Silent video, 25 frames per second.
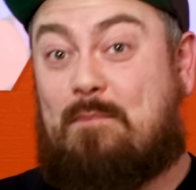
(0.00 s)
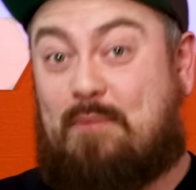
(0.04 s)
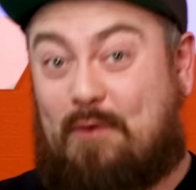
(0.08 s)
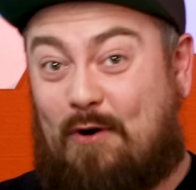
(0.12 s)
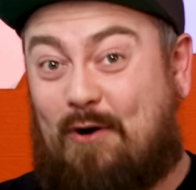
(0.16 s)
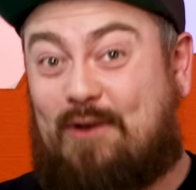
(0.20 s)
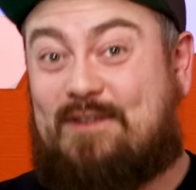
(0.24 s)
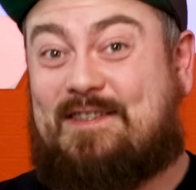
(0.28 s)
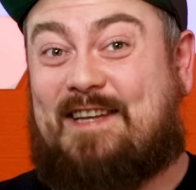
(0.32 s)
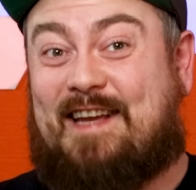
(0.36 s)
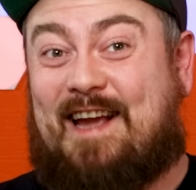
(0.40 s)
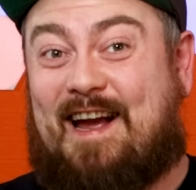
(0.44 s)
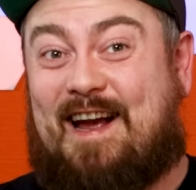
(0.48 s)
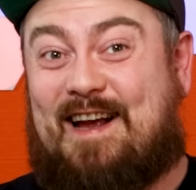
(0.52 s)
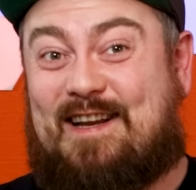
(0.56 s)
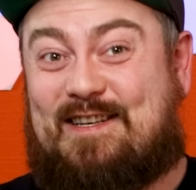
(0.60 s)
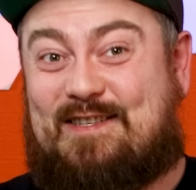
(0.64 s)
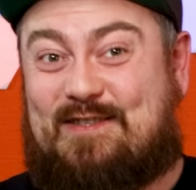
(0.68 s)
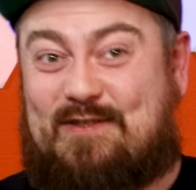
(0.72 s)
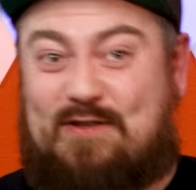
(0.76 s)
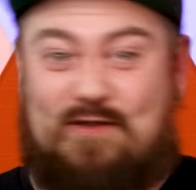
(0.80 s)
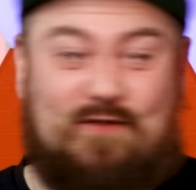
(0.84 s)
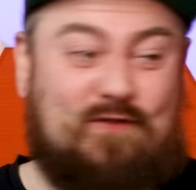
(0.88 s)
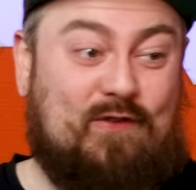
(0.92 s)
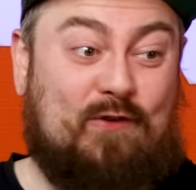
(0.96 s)

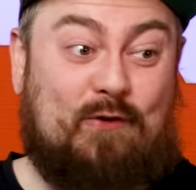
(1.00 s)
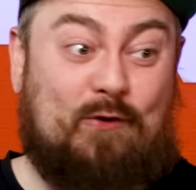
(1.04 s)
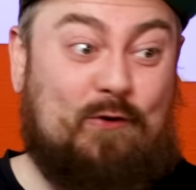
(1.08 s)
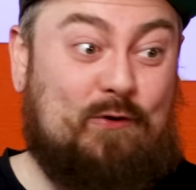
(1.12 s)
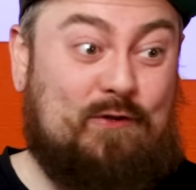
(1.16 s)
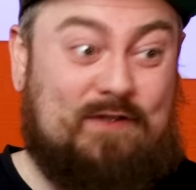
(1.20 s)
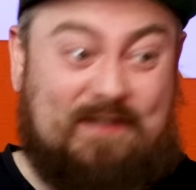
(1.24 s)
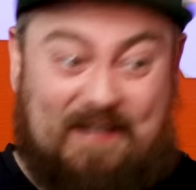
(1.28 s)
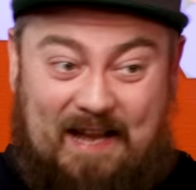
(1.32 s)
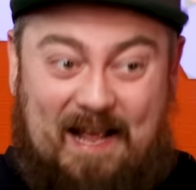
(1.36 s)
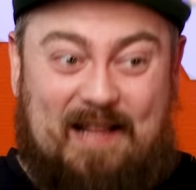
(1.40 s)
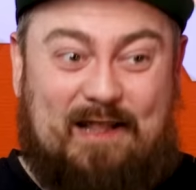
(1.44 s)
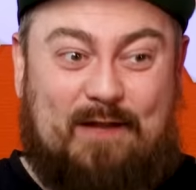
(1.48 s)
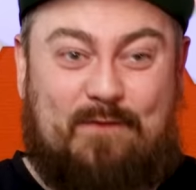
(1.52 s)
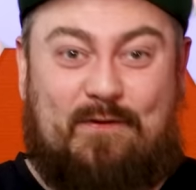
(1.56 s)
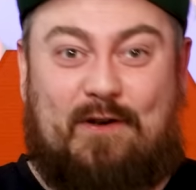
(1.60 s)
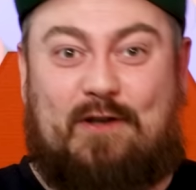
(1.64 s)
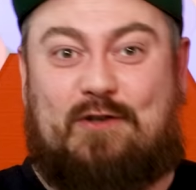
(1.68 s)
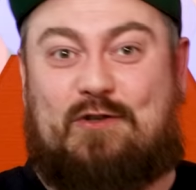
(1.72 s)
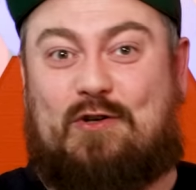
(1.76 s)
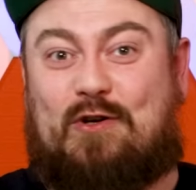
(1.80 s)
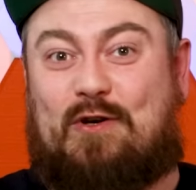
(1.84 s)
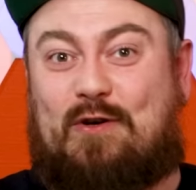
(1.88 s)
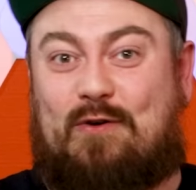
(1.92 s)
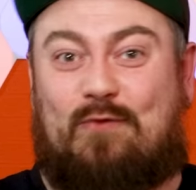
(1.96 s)
broadcasts through
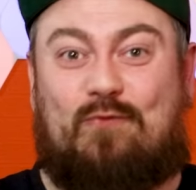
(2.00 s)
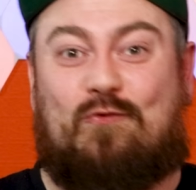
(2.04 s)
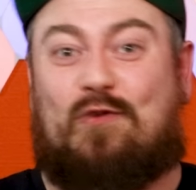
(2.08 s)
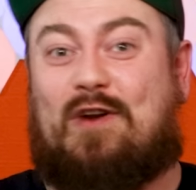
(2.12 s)
television,